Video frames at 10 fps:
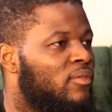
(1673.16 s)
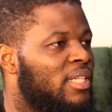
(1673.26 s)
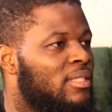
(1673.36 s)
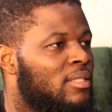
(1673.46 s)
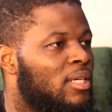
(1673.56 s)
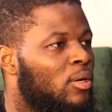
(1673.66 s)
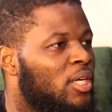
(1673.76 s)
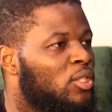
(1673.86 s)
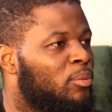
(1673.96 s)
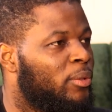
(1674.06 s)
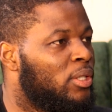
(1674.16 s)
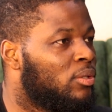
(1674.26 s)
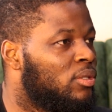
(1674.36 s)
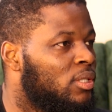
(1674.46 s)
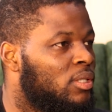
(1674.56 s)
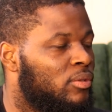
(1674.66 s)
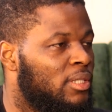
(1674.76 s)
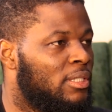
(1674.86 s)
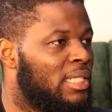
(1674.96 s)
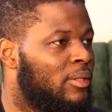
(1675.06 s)
if there's a collection point on this
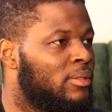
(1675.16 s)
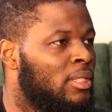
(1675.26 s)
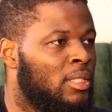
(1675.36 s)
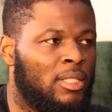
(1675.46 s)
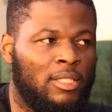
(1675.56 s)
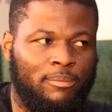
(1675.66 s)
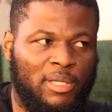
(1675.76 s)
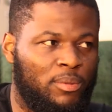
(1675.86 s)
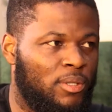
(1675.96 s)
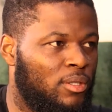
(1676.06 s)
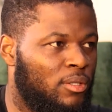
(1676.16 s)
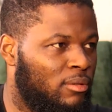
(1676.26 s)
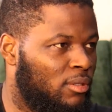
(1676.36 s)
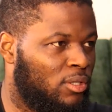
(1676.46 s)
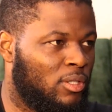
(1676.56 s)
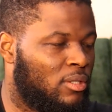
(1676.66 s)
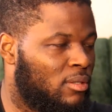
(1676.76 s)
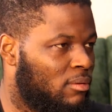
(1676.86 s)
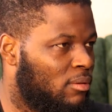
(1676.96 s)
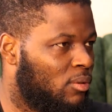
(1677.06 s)
street, maybe it's
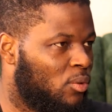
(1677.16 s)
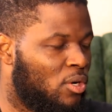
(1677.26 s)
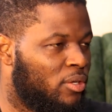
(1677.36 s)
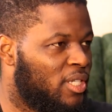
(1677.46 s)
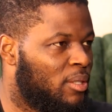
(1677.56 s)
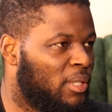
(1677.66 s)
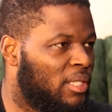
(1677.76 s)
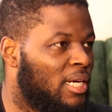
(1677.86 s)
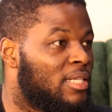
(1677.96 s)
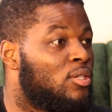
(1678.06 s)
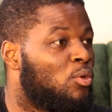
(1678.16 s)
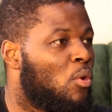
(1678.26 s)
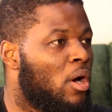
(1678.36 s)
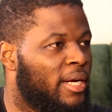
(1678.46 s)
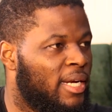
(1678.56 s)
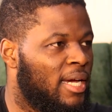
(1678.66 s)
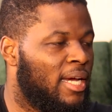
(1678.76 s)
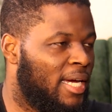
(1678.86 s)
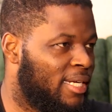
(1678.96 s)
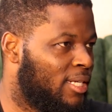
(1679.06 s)
just 100 meters. You walk
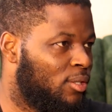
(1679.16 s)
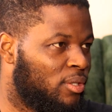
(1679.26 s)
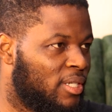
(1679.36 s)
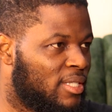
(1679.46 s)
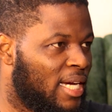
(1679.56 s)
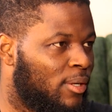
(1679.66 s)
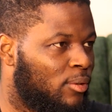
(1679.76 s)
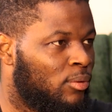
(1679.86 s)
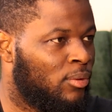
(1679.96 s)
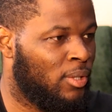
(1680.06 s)
there and then you recycle.